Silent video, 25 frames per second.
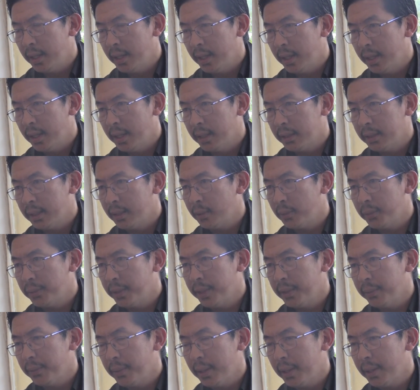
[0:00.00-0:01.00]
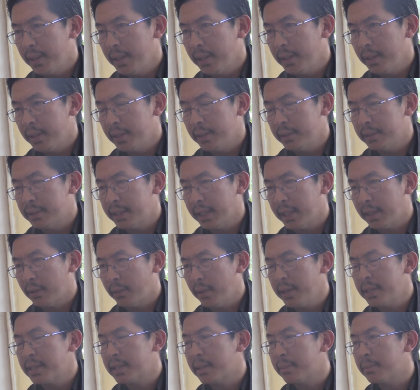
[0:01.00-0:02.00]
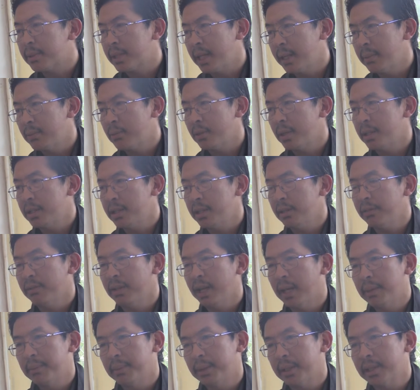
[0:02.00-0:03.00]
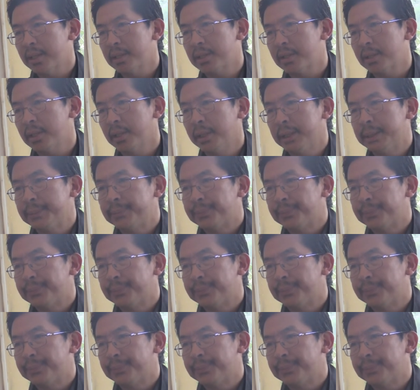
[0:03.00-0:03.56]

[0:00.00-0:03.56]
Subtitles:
I think it'll take quite some time to achieve that, because